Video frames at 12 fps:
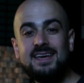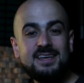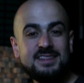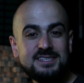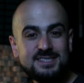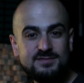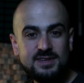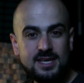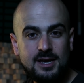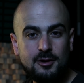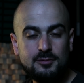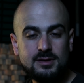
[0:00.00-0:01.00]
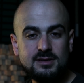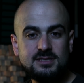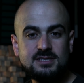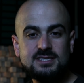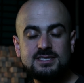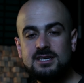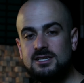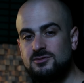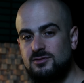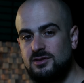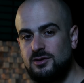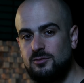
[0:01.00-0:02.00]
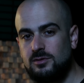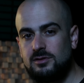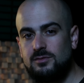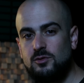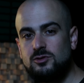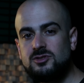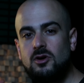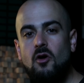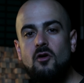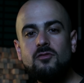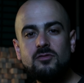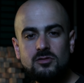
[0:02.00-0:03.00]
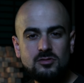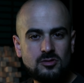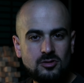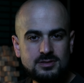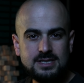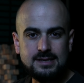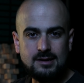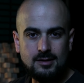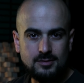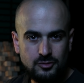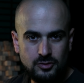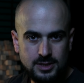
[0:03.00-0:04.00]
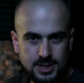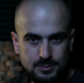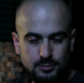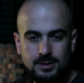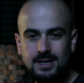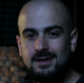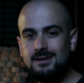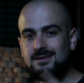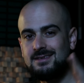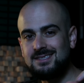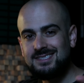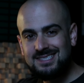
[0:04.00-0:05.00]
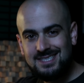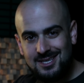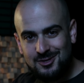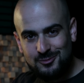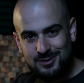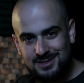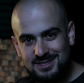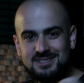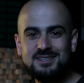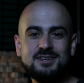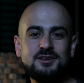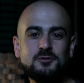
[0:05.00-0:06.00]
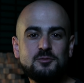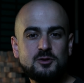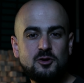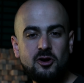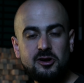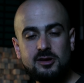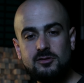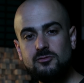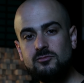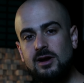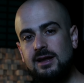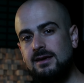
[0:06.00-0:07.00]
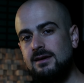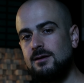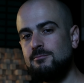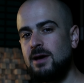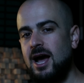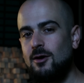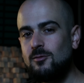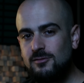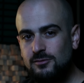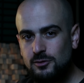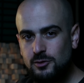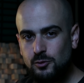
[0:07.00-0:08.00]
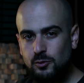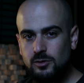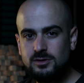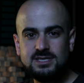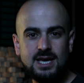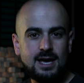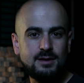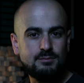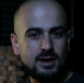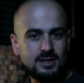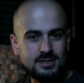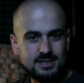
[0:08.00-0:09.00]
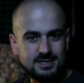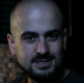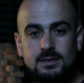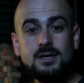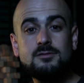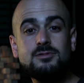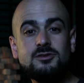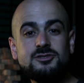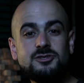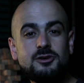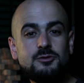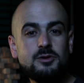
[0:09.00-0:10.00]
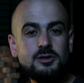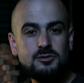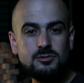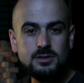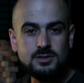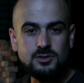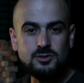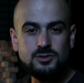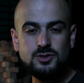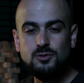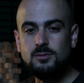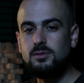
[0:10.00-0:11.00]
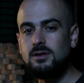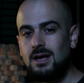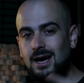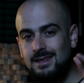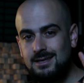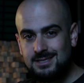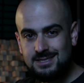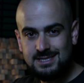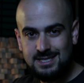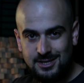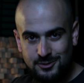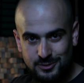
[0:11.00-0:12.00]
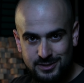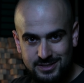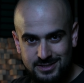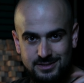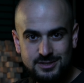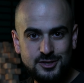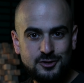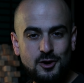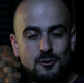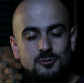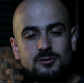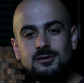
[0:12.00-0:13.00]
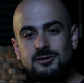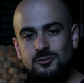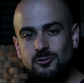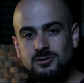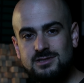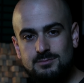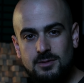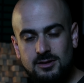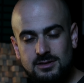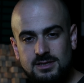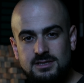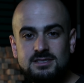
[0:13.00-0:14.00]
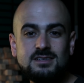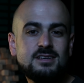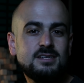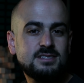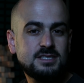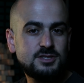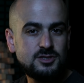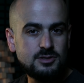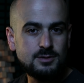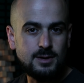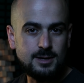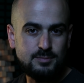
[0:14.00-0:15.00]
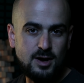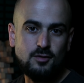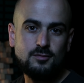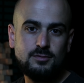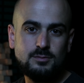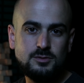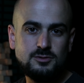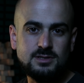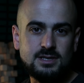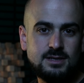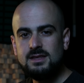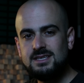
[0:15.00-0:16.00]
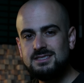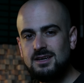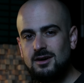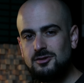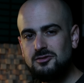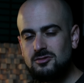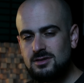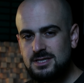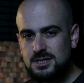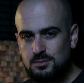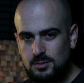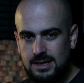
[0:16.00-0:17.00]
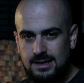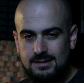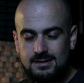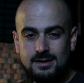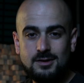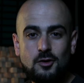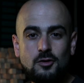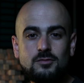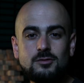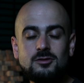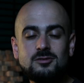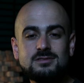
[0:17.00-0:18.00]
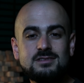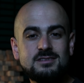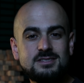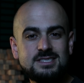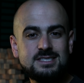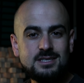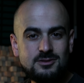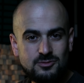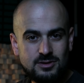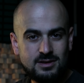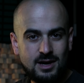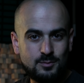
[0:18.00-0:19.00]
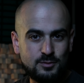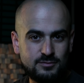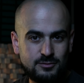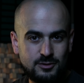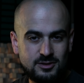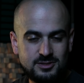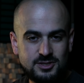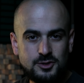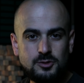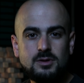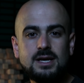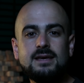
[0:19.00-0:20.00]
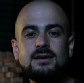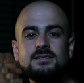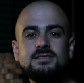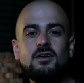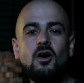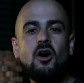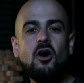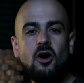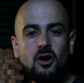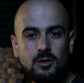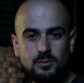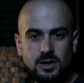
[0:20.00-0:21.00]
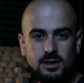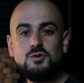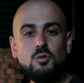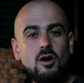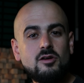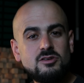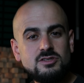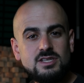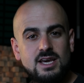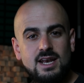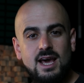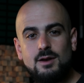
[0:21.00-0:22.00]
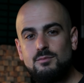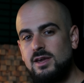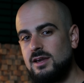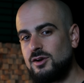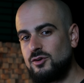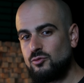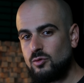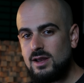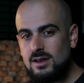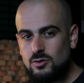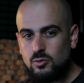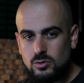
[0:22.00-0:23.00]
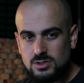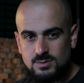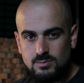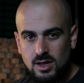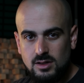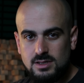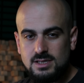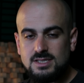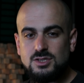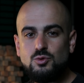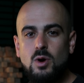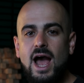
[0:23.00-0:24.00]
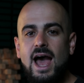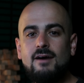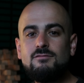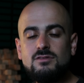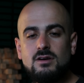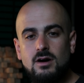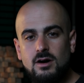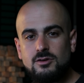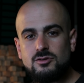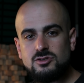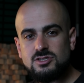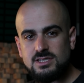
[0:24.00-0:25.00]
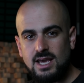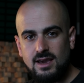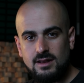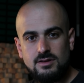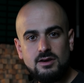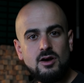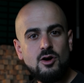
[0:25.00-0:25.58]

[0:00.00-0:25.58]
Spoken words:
In this video, I'm going to discuss with you one of the most overlooked and underexplained secrets regarding writing powerful chords and melodies. Then I'm going to show you what you can do to apply these secrets to your own chords and melodies so that you can make powerful music. This underexplained and overlooked secret I'm referring to is harmony. To understand how to make great chords and melodies, you have to understand